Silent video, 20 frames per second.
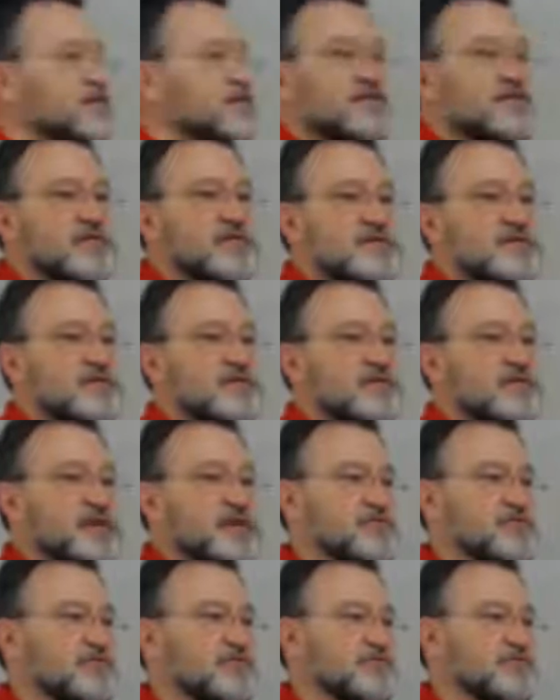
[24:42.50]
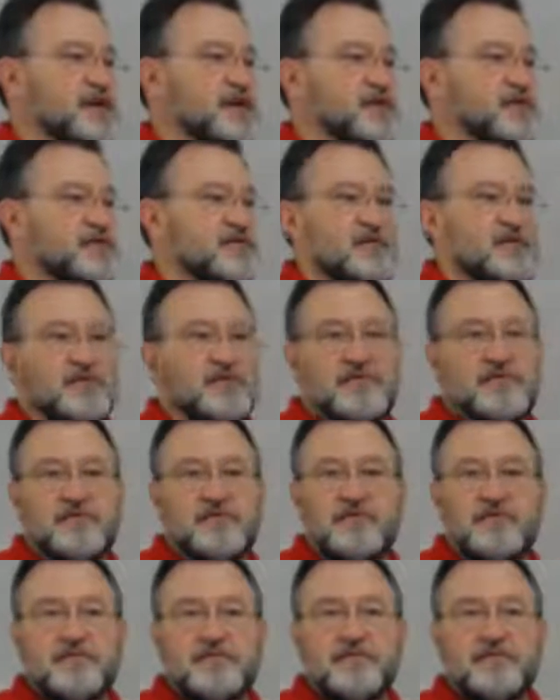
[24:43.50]
what this is, hydrochloric acid.
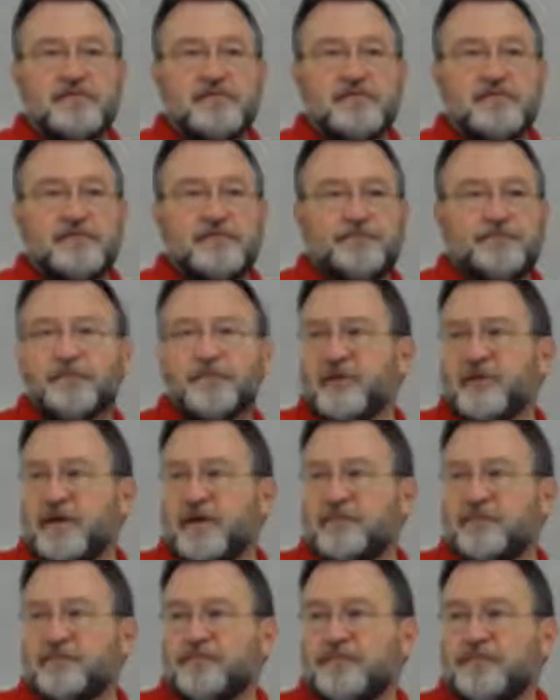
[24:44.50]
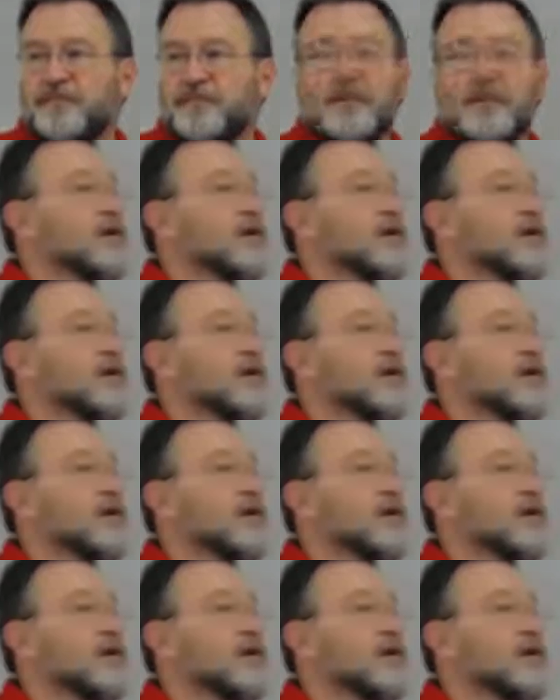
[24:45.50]
Okay.